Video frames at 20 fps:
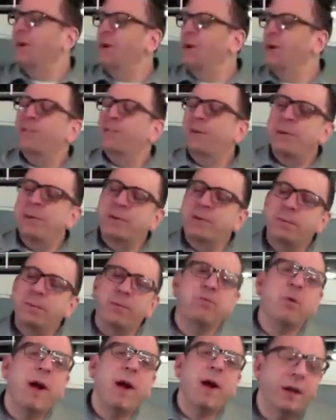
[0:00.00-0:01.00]
you hear so much about
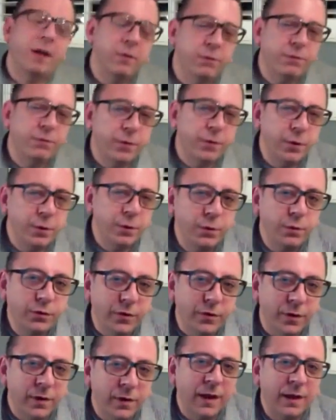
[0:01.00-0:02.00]
frankenfoods
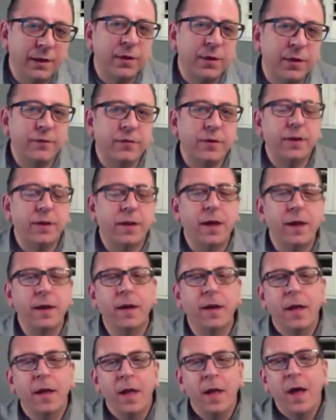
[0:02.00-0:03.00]
and things like that,
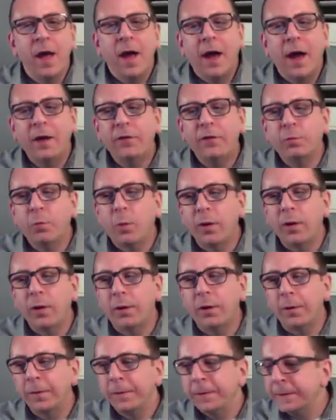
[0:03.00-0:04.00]
and I just
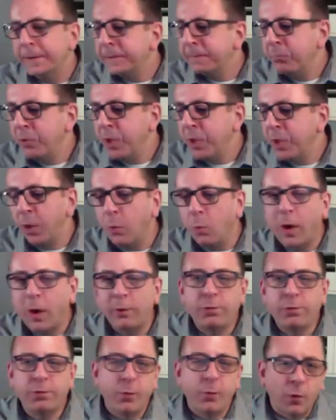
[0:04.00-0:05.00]
wonder, you know,
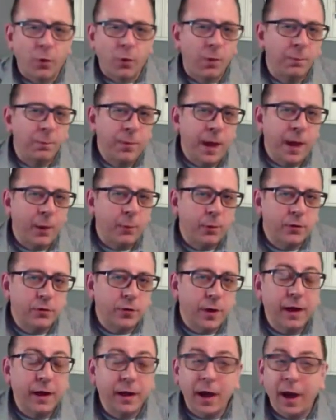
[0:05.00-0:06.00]
what form that would
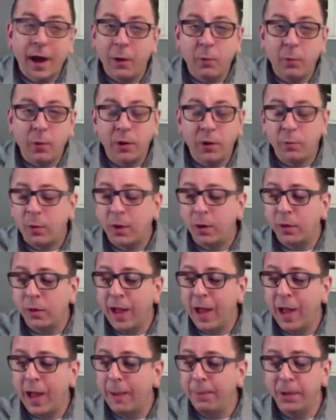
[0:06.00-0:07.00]
take. I wonder what will
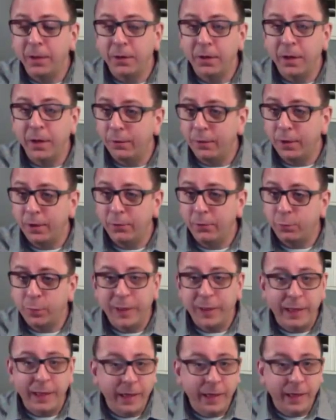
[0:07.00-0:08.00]
happen if
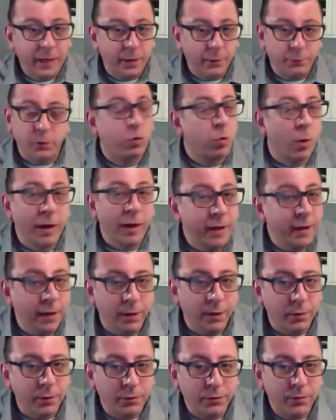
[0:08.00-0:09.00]
we eat it for 20
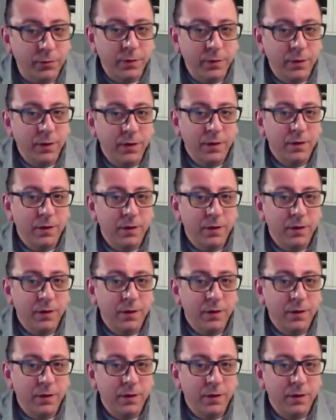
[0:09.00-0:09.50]
years.